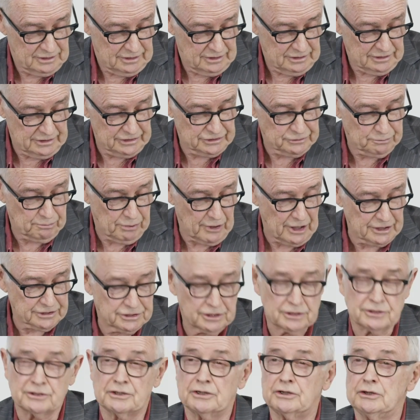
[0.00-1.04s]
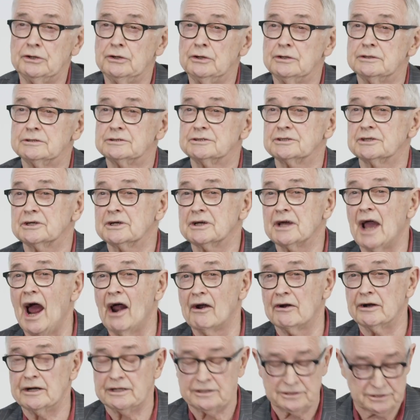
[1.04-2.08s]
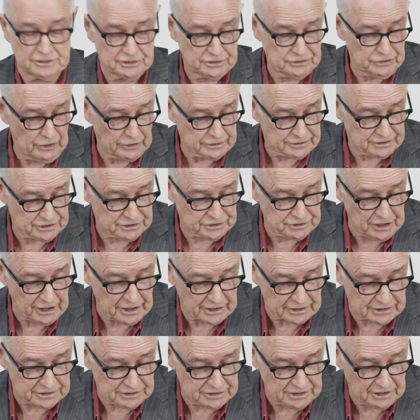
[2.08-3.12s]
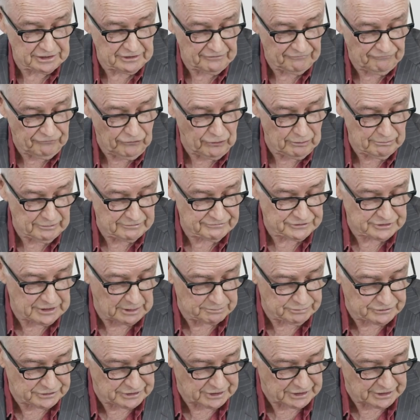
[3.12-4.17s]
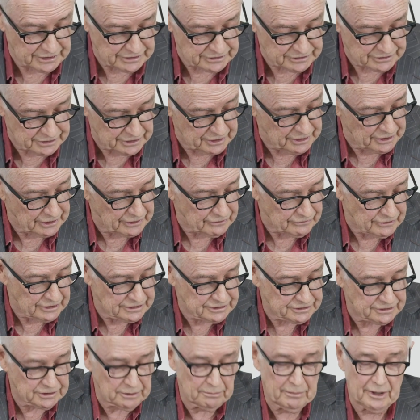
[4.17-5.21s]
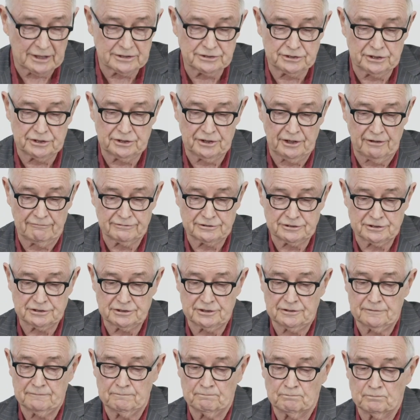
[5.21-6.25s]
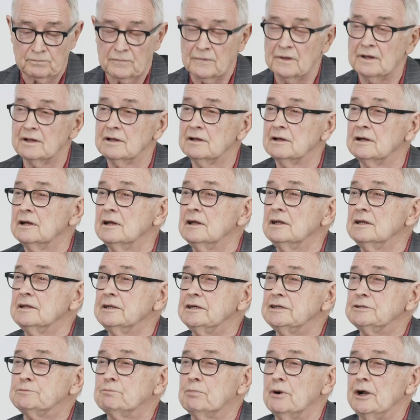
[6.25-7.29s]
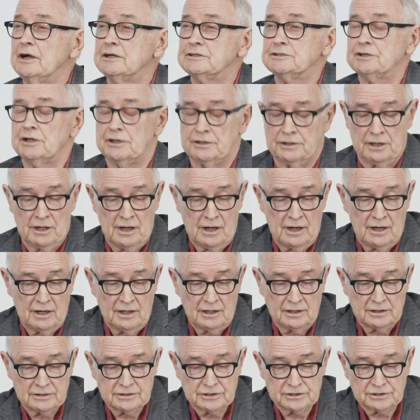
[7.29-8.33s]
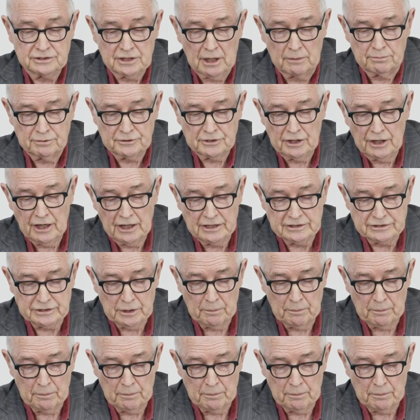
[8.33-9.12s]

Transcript: There's pressure to use carrots, not sticks, in the form of subsidies that increase the budget deficit. There's pressure to subsidise the